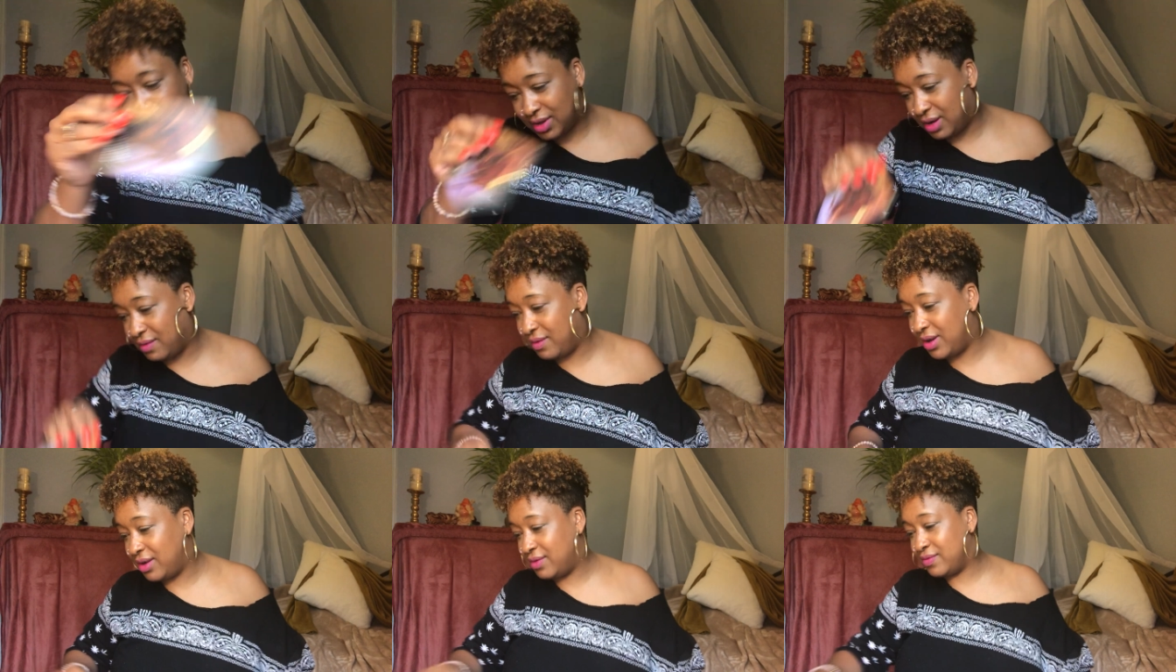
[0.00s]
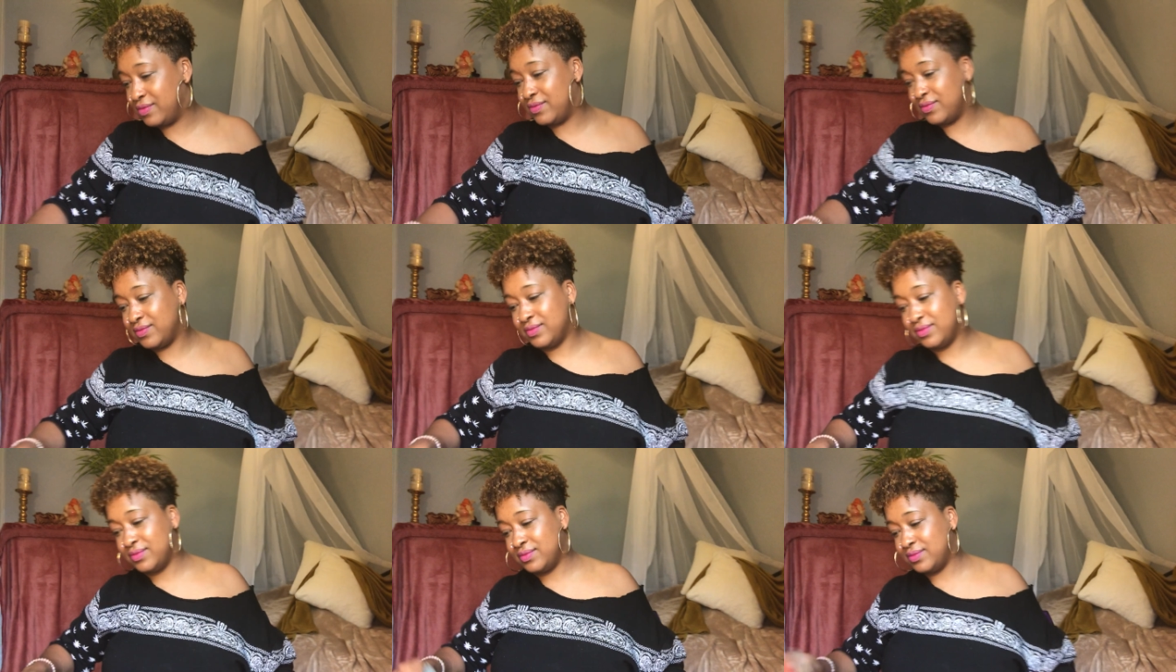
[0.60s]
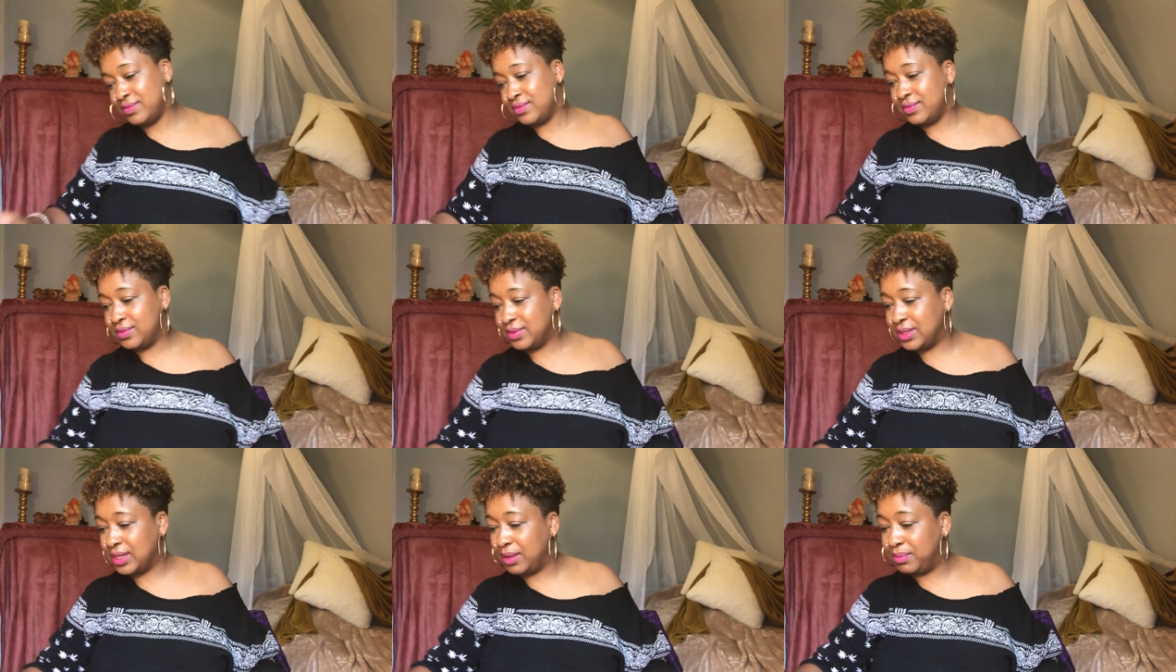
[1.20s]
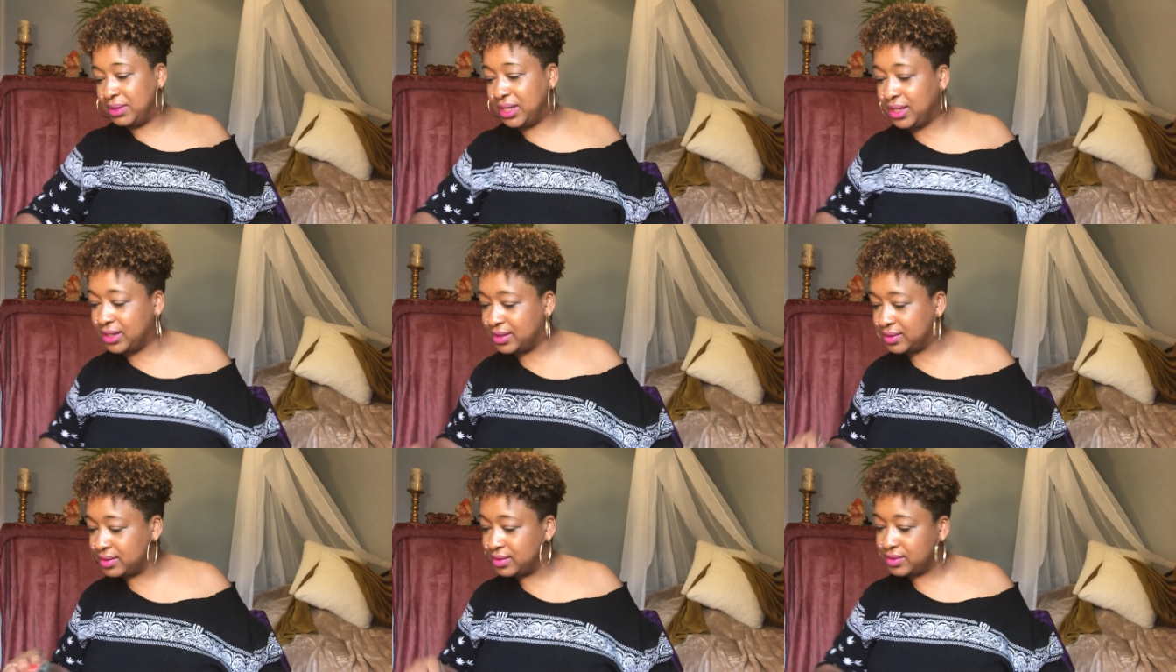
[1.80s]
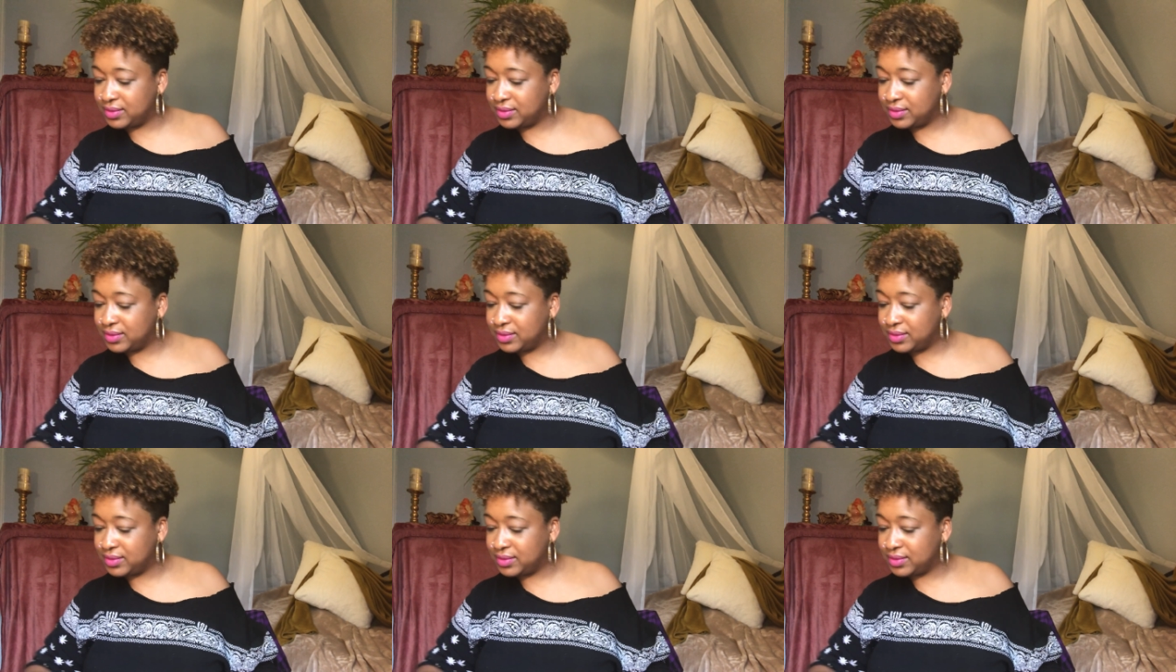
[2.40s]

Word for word: All right. Stop playing.